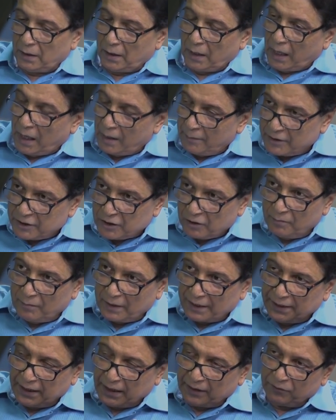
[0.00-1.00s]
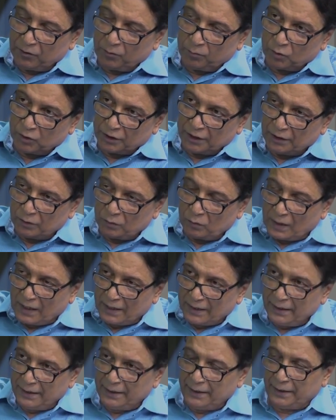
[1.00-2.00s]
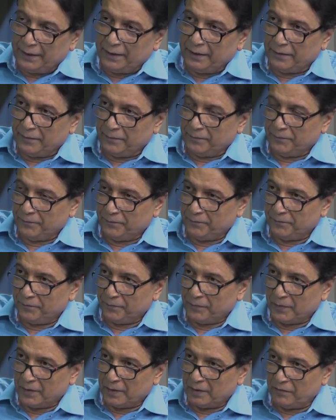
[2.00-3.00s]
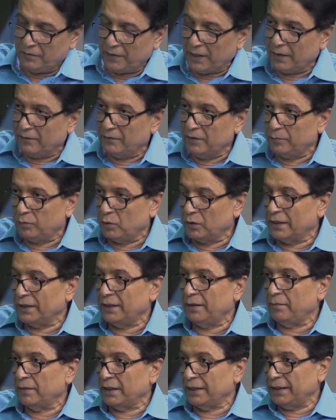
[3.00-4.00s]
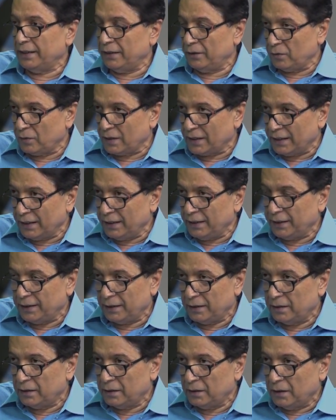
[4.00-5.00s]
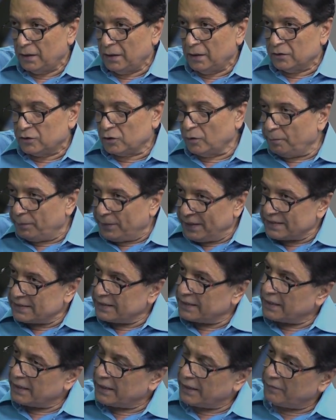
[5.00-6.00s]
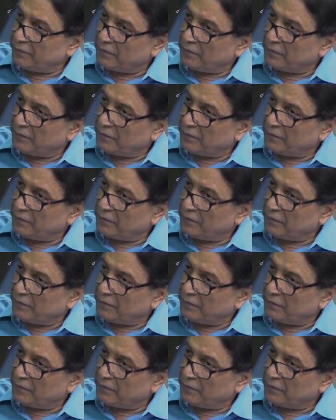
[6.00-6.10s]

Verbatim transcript: how much of money have you put into R&D? We haven't put any money into R&D. So basically,